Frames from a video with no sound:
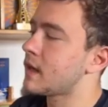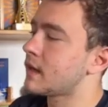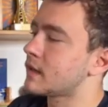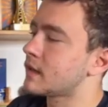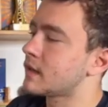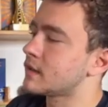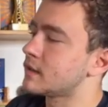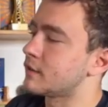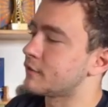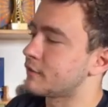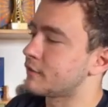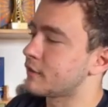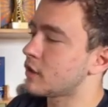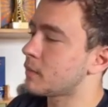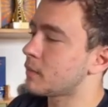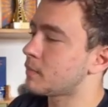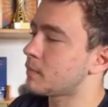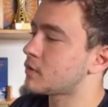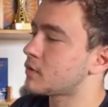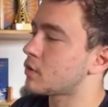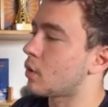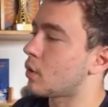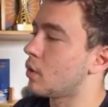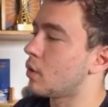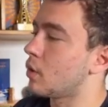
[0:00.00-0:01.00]
Developed
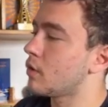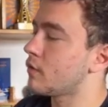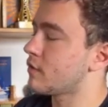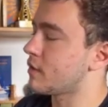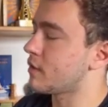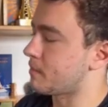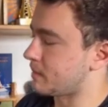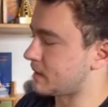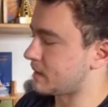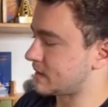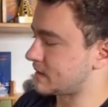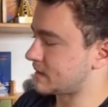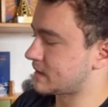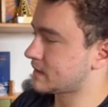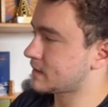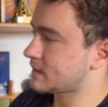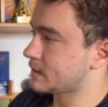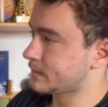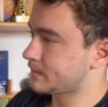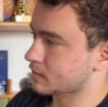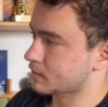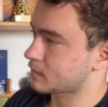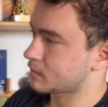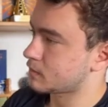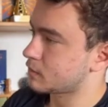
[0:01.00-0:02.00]
all of the pieces,
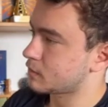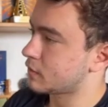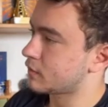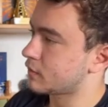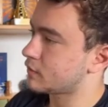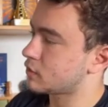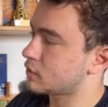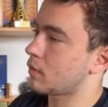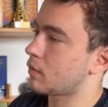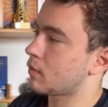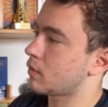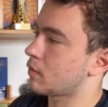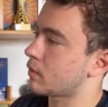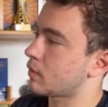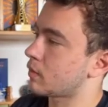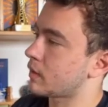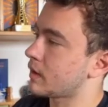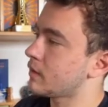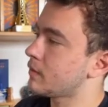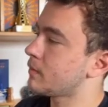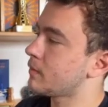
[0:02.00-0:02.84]
moved white.